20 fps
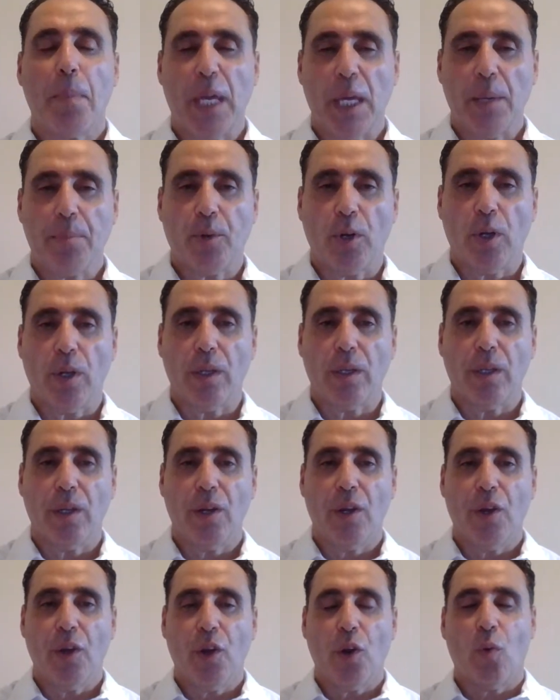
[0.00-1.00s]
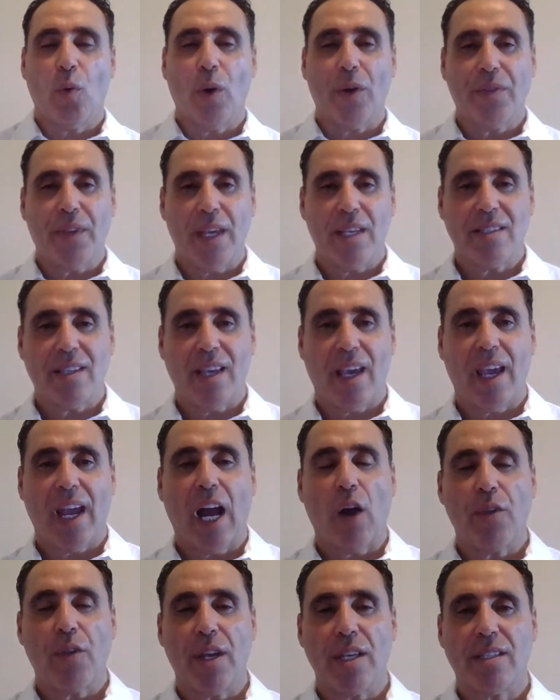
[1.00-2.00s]
people, what they say,
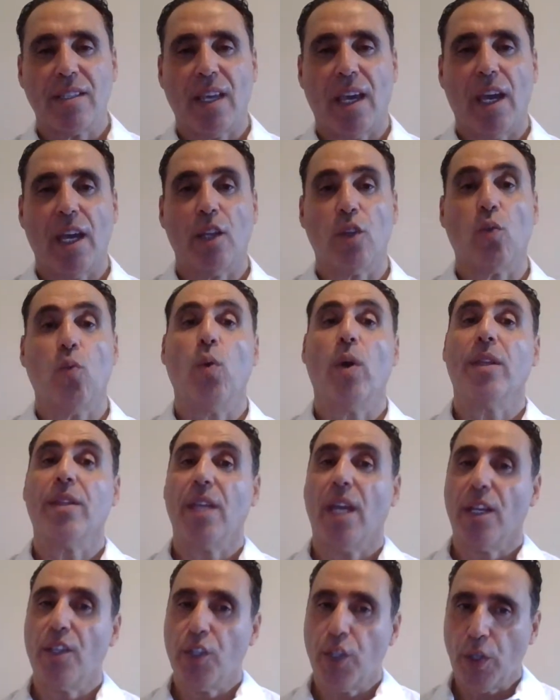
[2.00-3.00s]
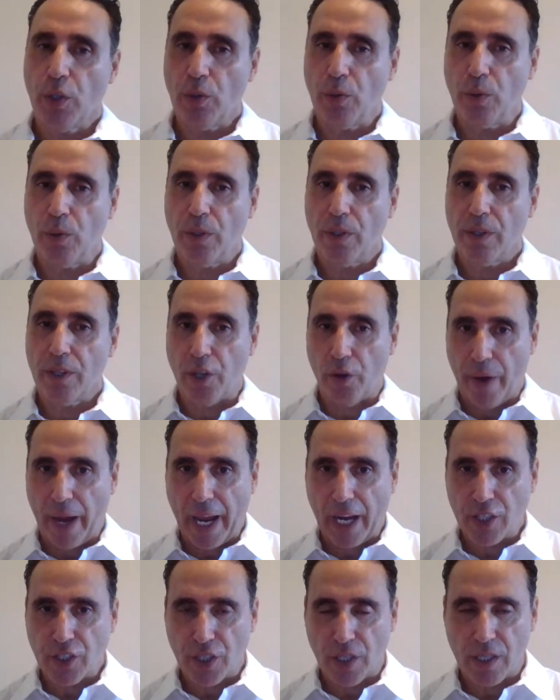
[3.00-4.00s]
how they say it, what they do, their
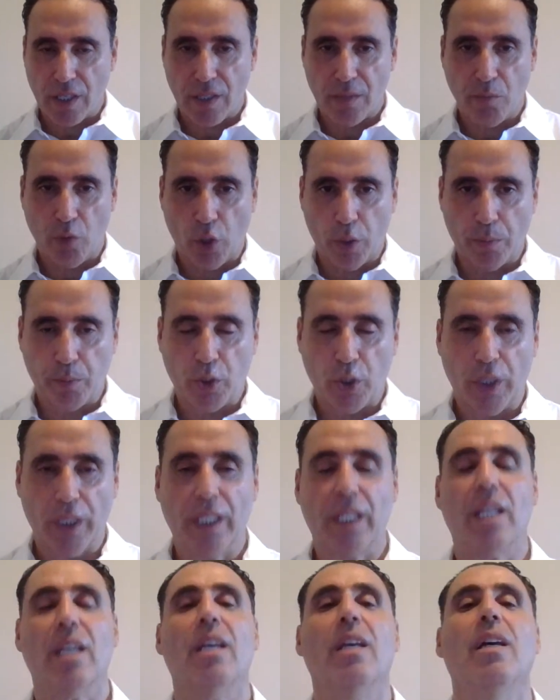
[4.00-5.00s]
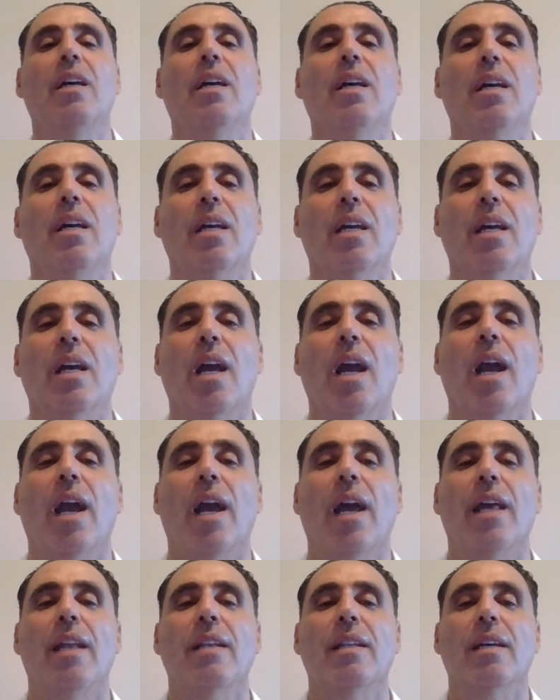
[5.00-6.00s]
actions, more importantly,
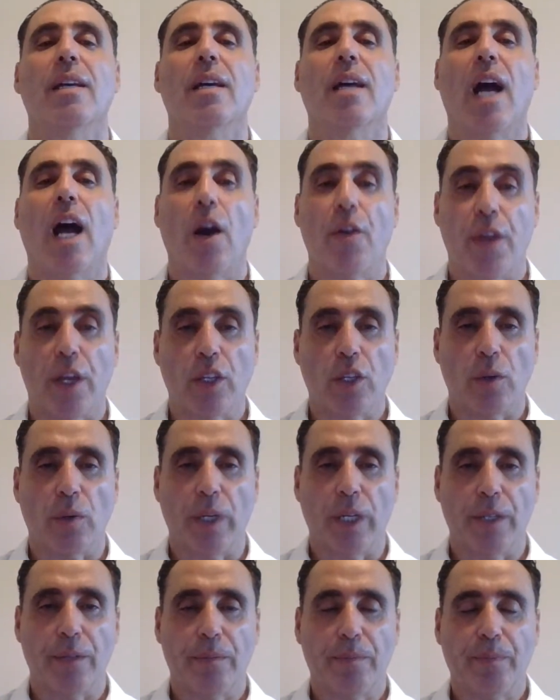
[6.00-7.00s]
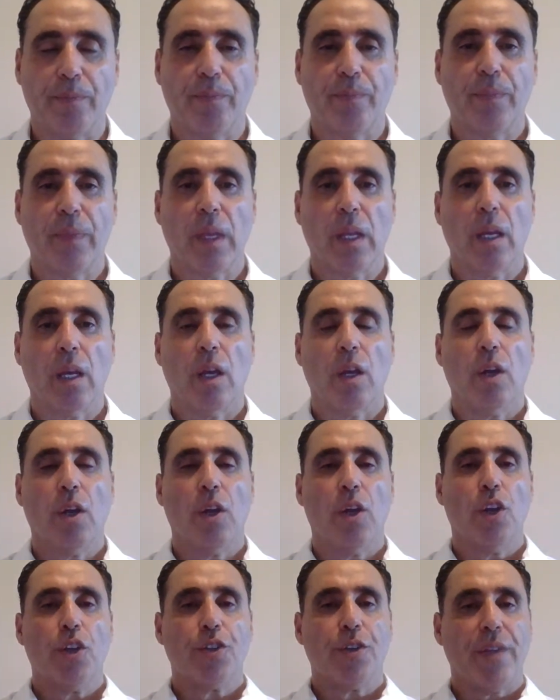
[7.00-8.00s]
and how they do it.
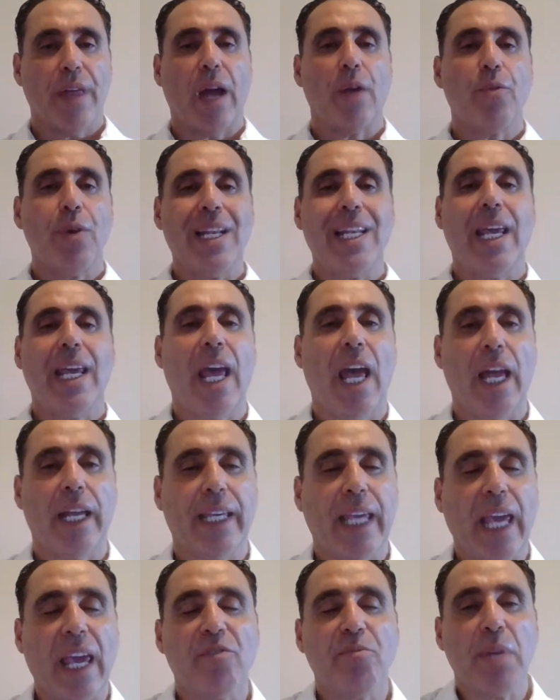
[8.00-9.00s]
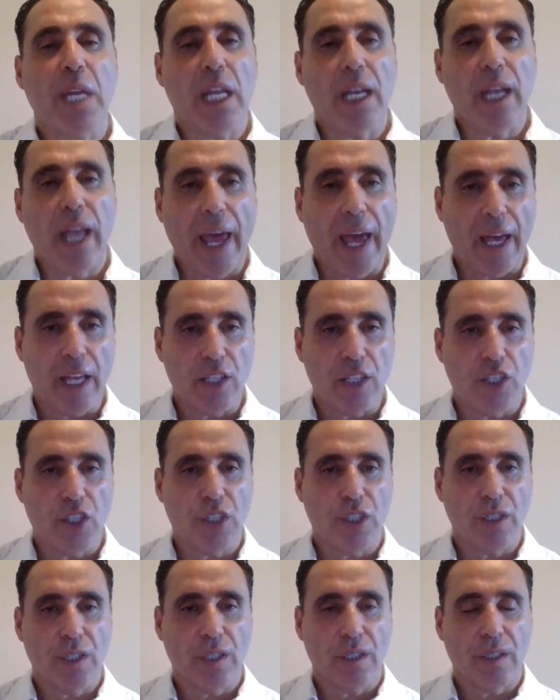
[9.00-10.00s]
So that really gave me an
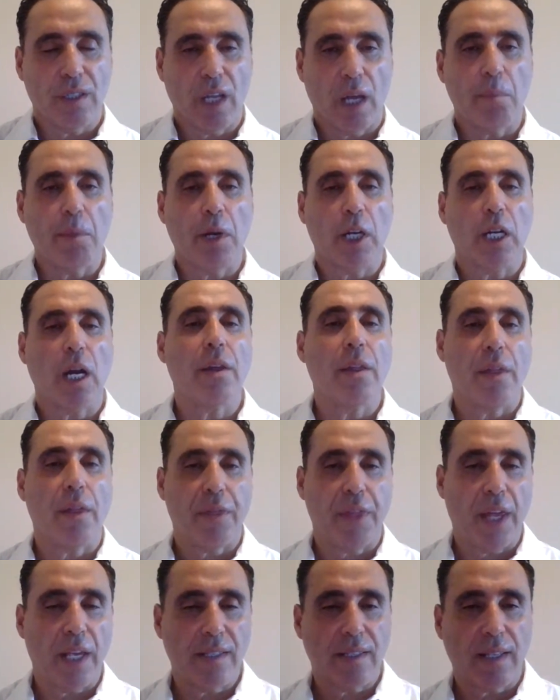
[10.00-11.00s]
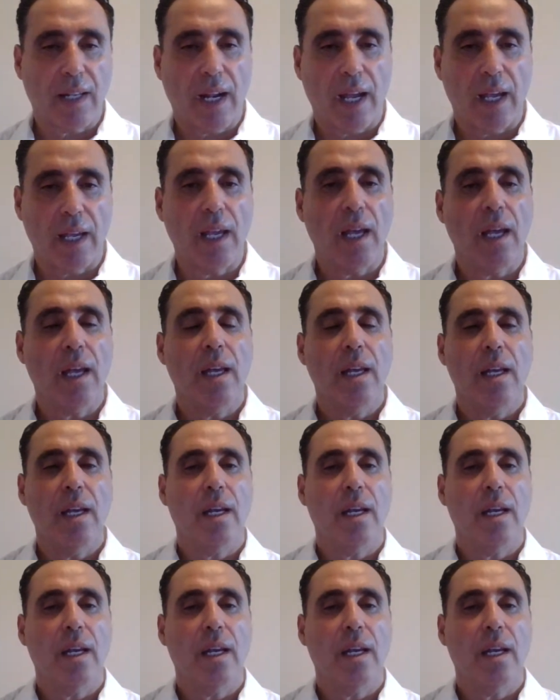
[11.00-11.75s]
edge, among other things that I